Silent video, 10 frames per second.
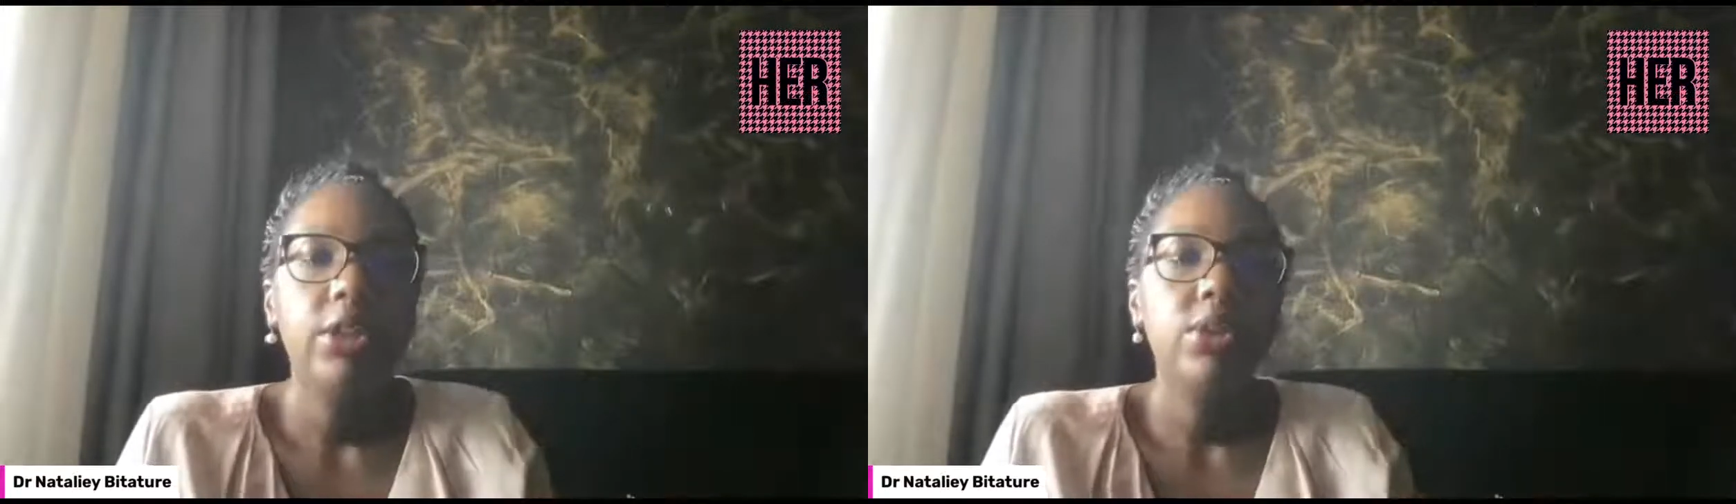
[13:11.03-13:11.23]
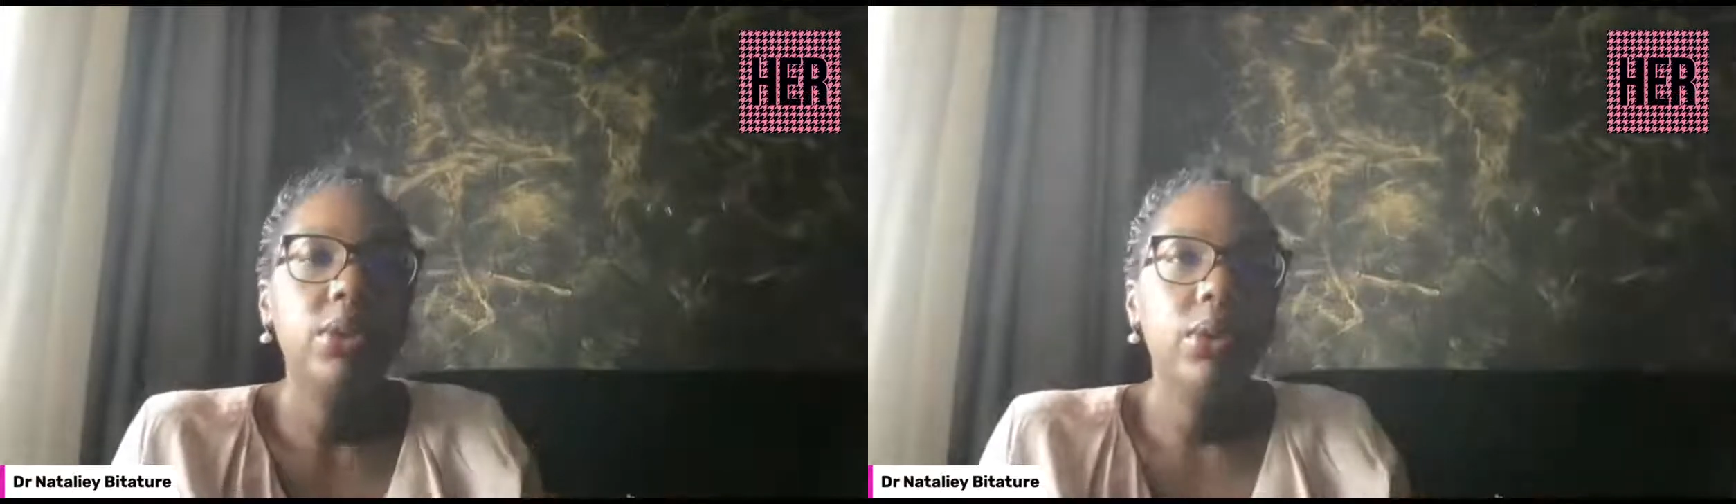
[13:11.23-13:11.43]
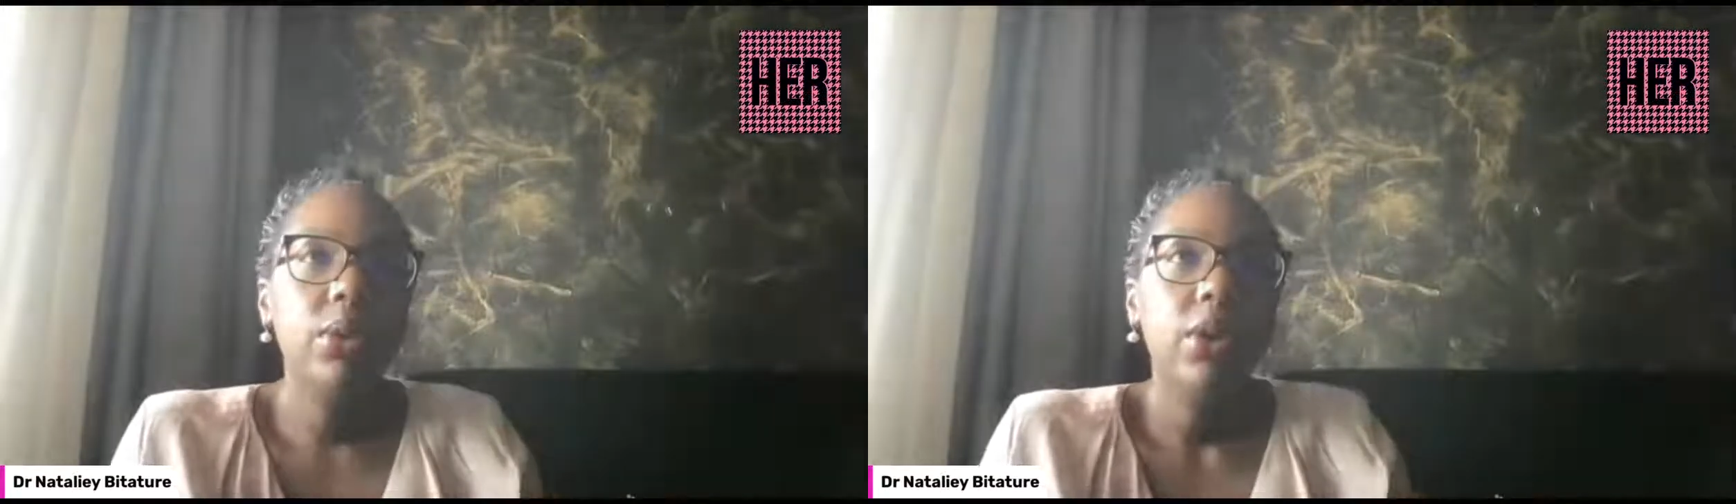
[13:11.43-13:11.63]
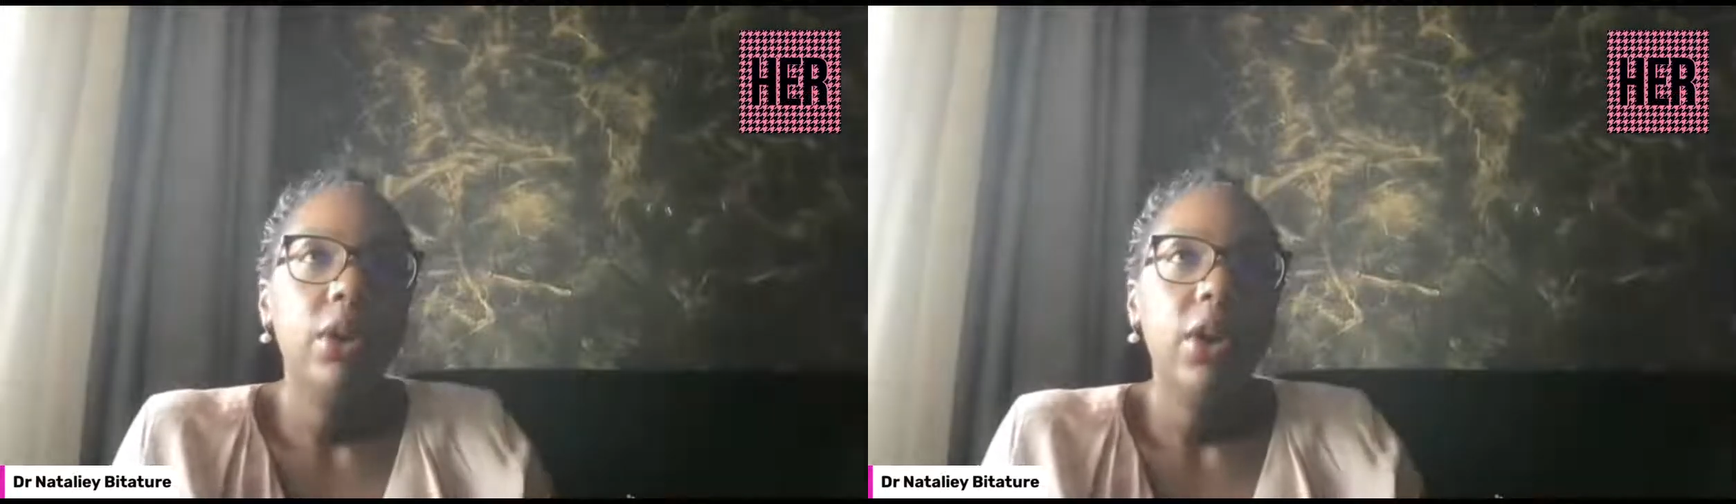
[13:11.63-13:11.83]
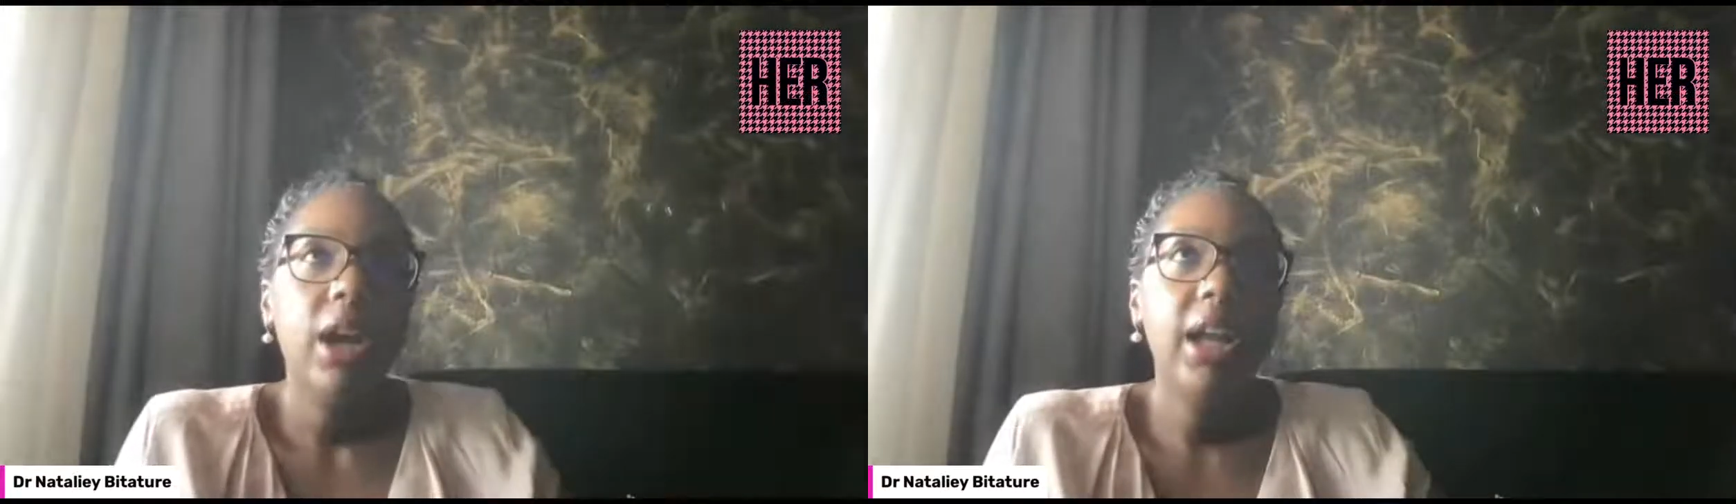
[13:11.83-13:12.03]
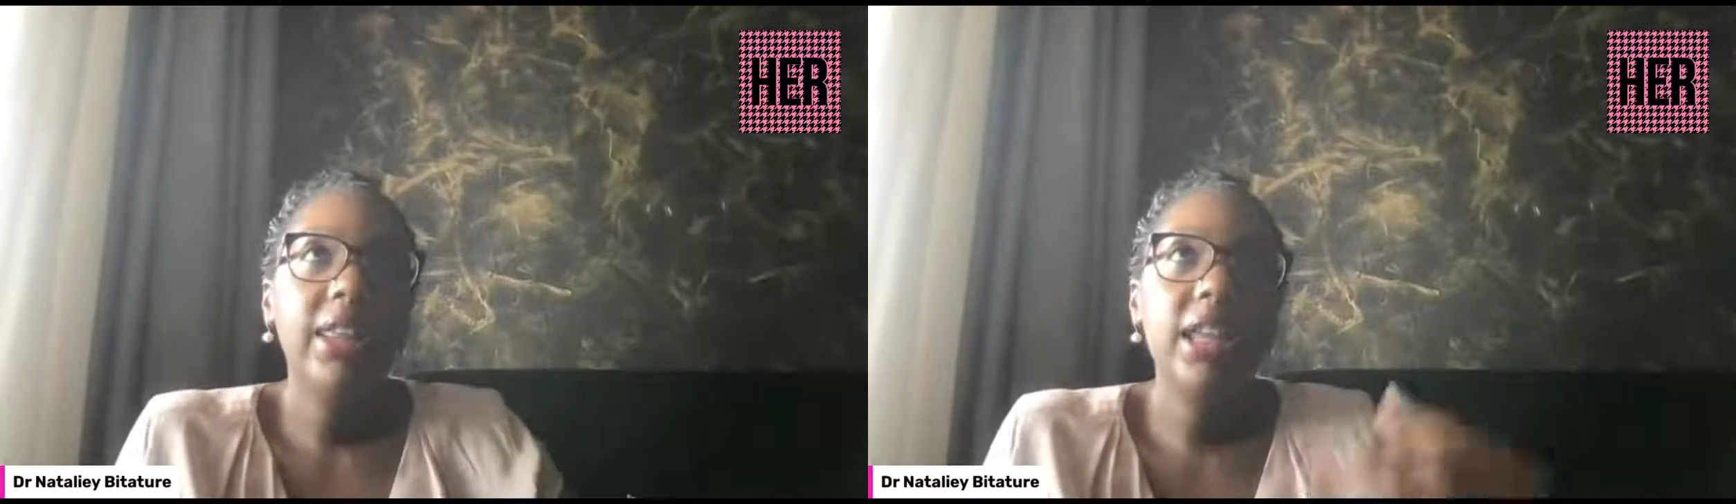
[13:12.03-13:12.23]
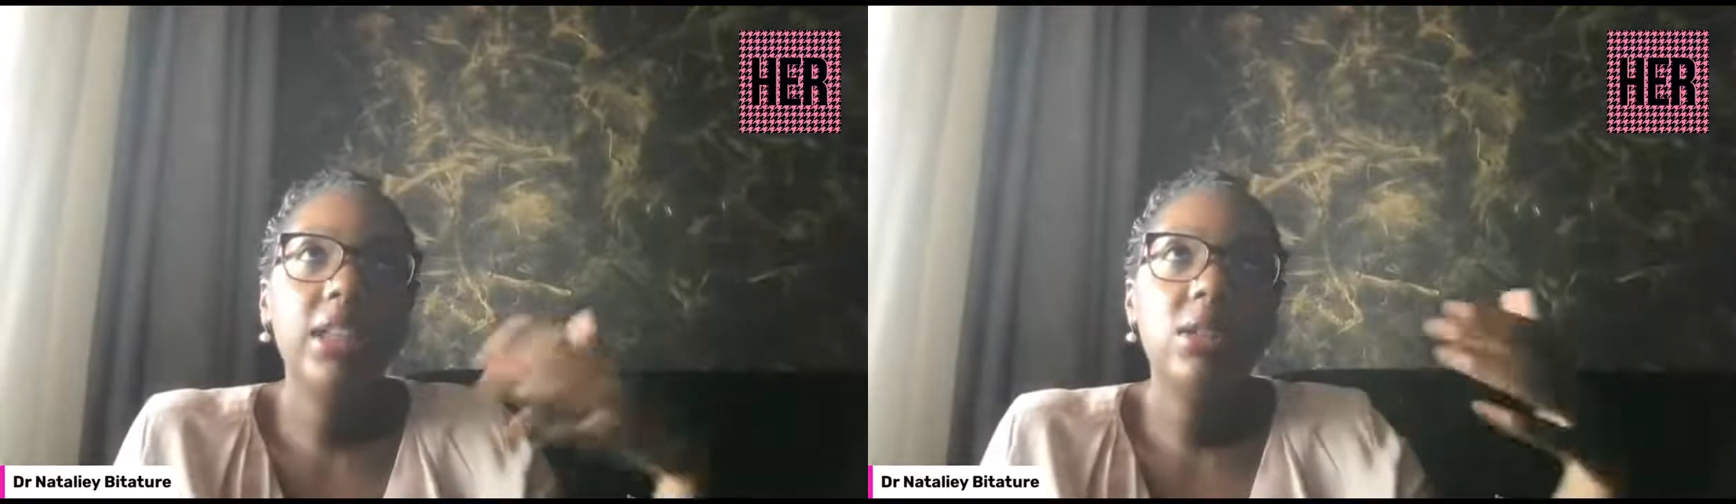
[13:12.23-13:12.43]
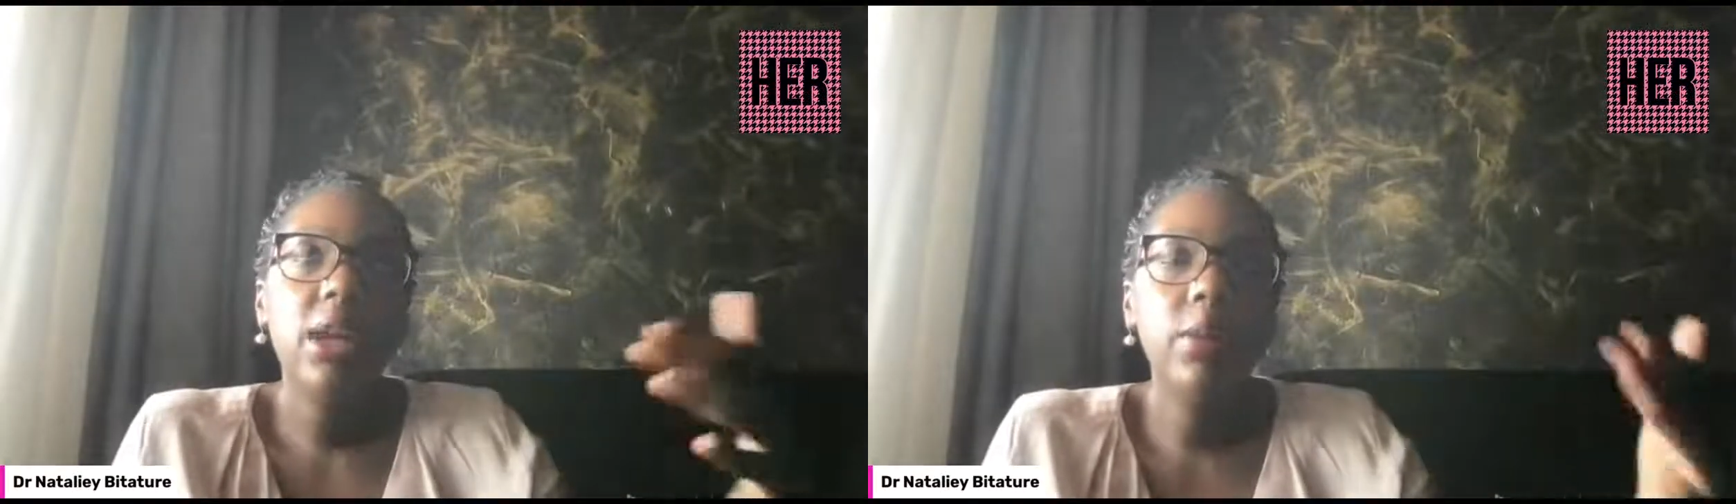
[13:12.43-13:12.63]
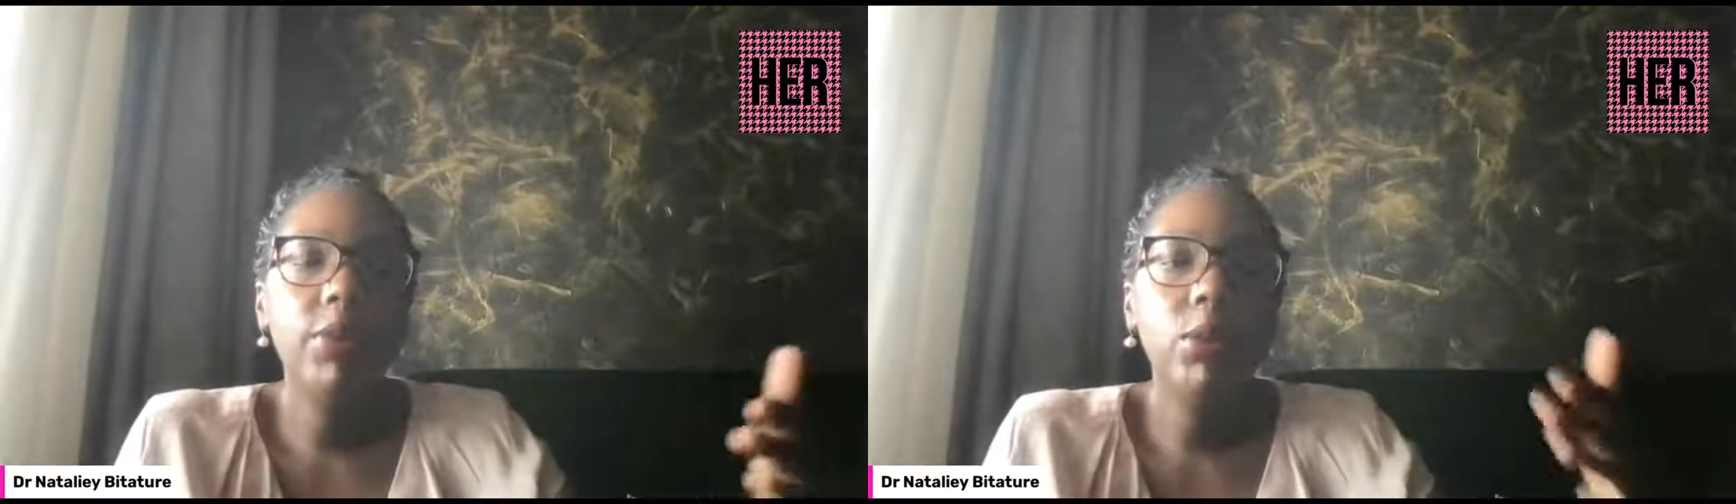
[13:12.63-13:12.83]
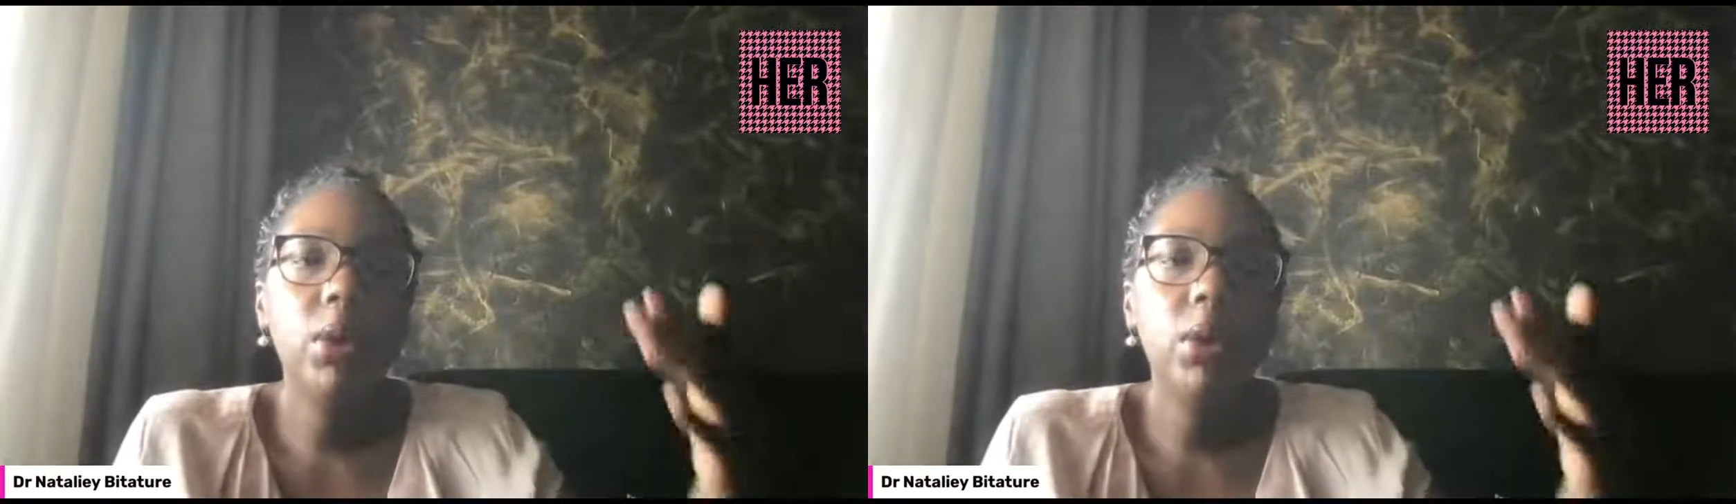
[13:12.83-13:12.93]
So I think it's helpful